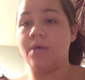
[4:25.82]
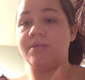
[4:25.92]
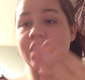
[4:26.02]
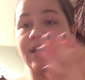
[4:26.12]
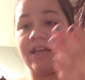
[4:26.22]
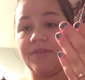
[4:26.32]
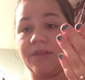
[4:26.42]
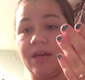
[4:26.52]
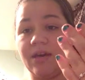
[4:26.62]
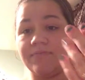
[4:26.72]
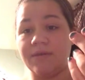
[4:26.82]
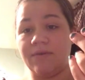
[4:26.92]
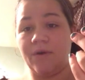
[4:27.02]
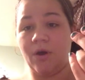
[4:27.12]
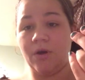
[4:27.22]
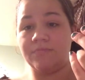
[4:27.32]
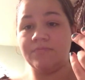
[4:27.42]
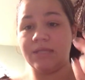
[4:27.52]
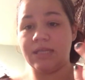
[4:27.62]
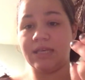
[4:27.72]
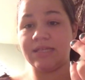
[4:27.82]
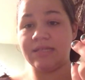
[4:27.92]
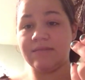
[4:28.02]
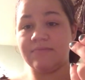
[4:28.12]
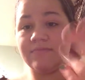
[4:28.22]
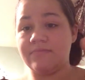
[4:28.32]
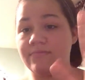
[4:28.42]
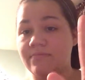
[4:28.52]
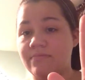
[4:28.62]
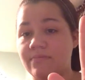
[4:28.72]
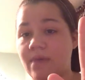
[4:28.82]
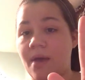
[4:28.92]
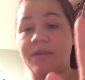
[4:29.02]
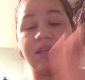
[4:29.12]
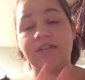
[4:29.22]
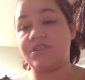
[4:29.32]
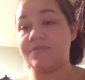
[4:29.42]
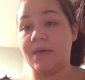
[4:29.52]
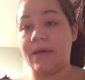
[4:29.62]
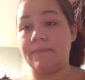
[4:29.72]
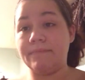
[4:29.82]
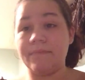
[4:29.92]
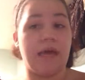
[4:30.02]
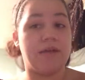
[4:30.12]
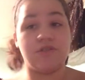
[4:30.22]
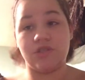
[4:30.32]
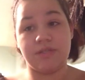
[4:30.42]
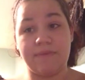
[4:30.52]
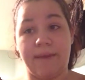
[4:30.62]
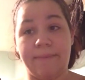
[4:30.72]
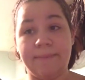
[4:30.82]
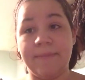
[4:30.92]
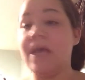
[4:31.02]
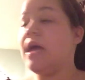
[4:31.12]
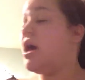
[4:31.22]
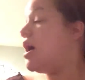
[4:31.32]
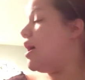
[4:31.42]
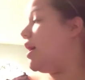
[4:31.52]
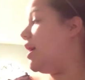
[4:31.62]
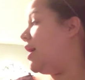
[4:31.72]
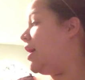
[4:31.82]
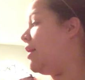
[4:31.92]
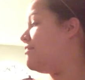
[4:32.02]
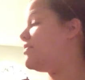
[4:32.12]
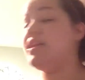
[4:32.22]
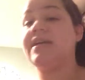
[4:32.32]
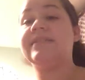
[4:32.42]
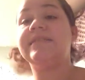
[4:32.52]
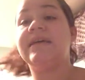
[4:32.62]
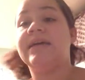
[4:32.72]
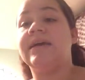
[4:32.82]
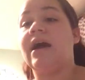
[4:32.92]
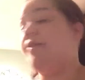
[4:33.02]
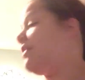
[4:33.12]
so that nothing comes of harm to this. I mean, that's just me. That's just me. The next thing I